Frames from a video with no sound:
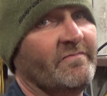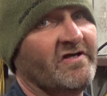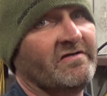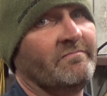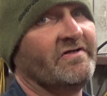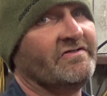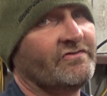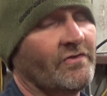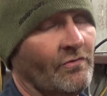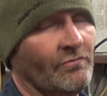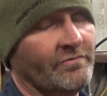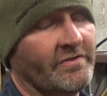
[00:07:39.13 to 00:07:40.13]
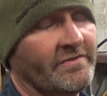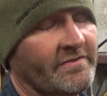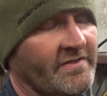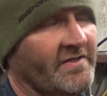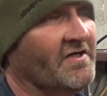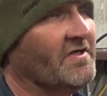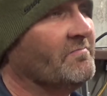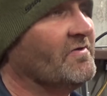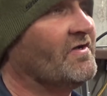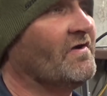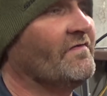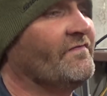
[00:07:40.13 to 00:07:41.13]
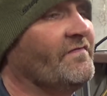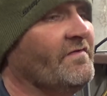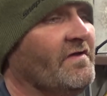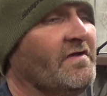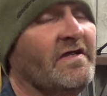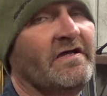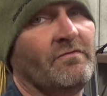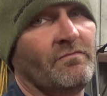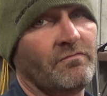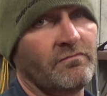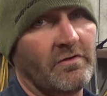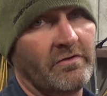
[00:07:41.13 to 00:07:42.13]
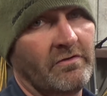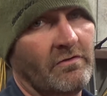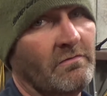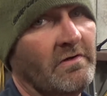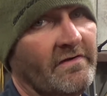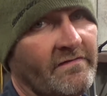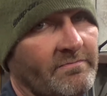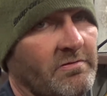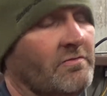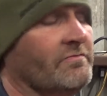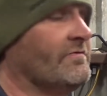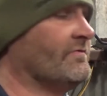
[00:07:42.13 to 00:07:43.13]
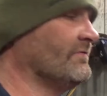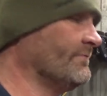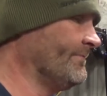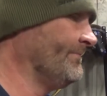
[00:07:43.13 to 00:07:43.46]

me to be tuned. Because it ain't running the way it's supposed to.